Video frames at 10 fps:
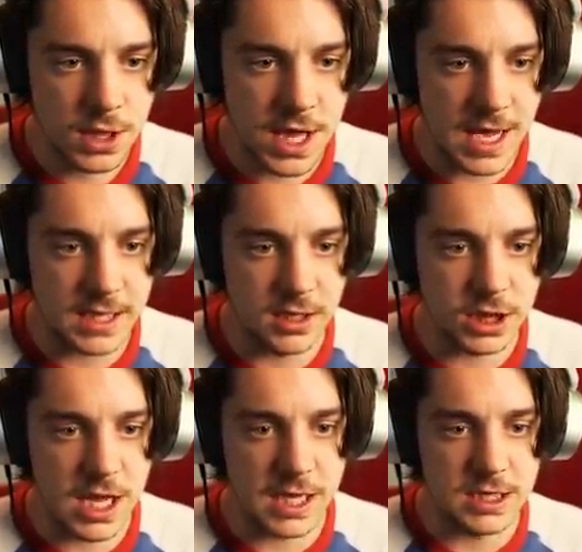Thank you.
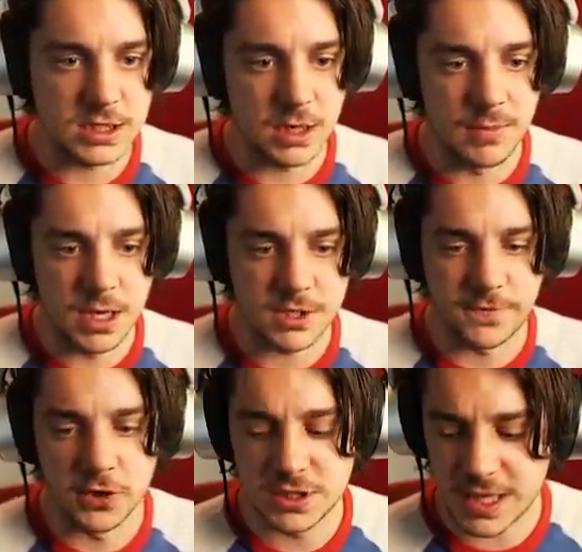Thank you so much
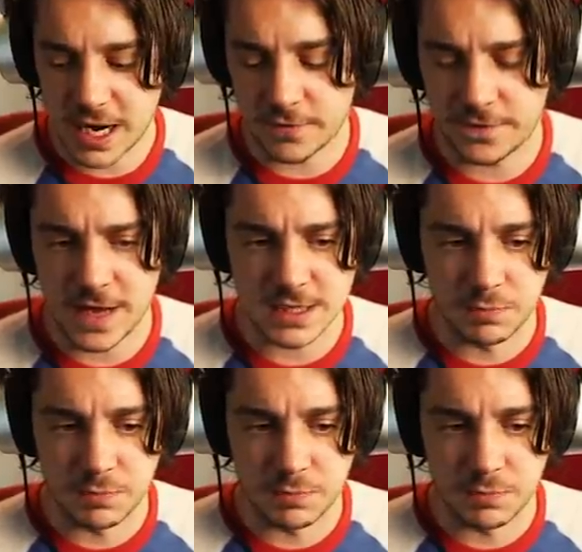for your sacrifice.